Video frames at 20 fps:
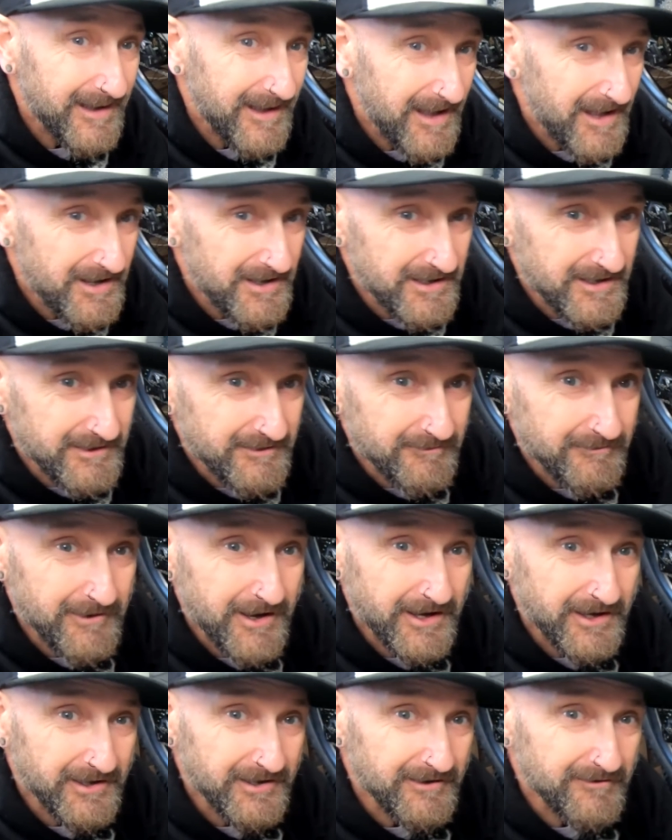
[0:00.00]
Any
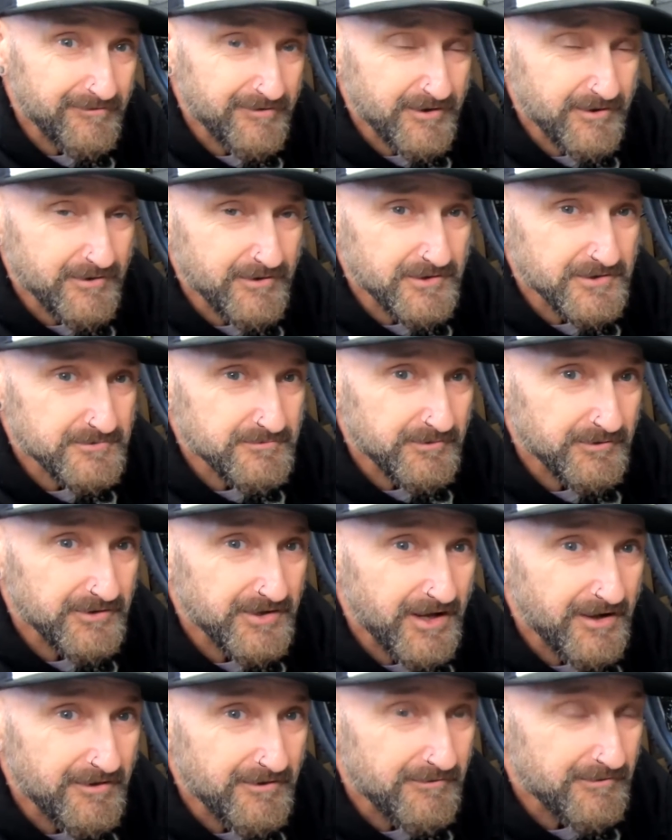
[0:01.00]
regular viewers will
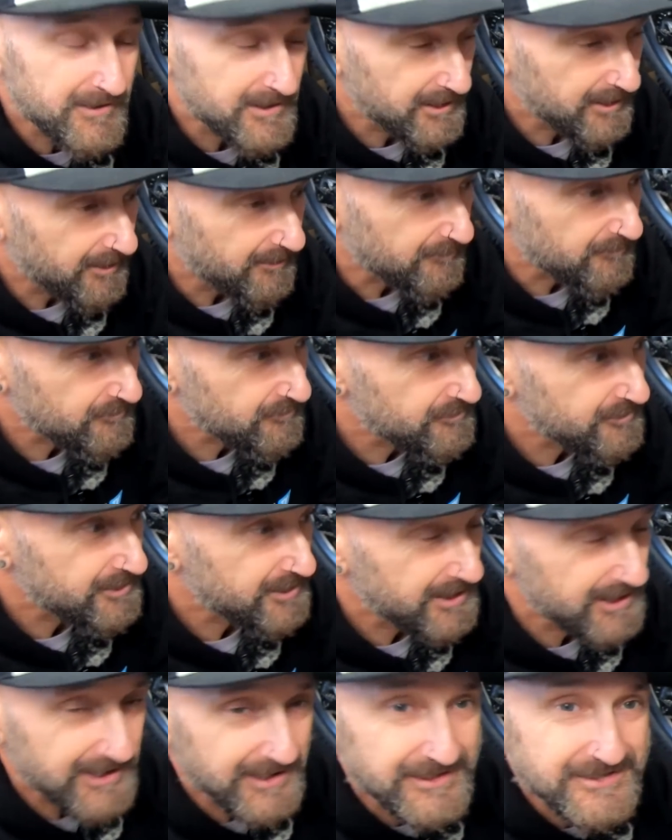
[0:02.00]
know that we are
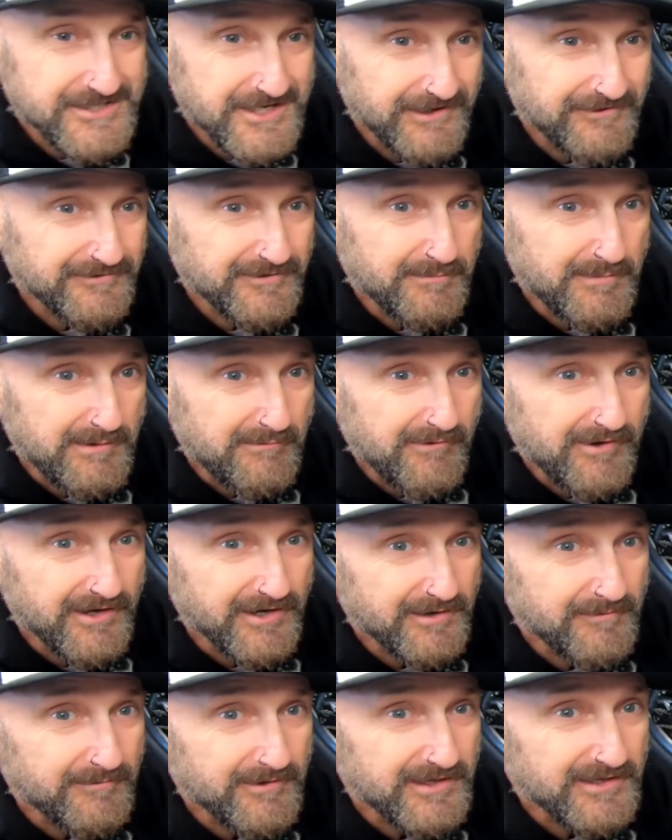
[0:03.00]
really chuffed to be
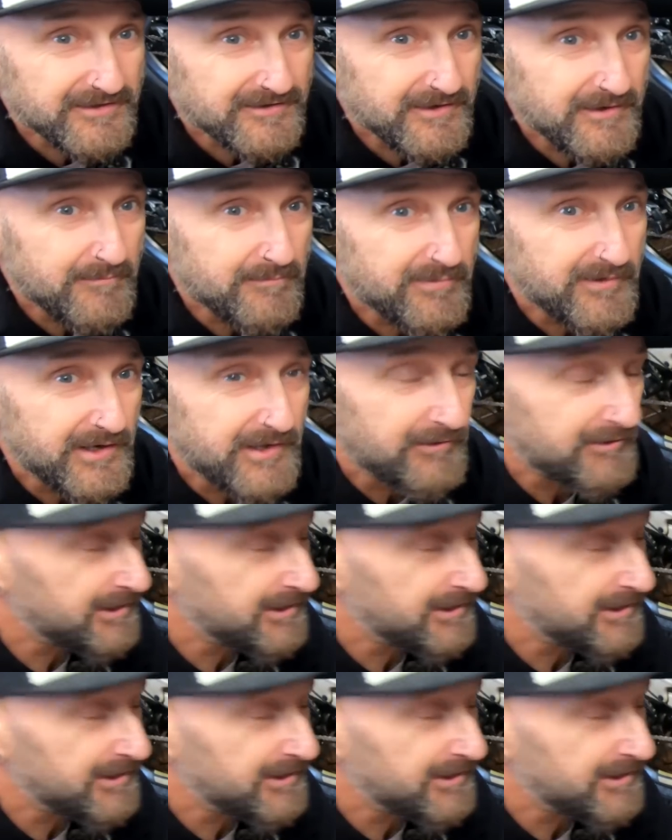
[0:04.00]
working with this company.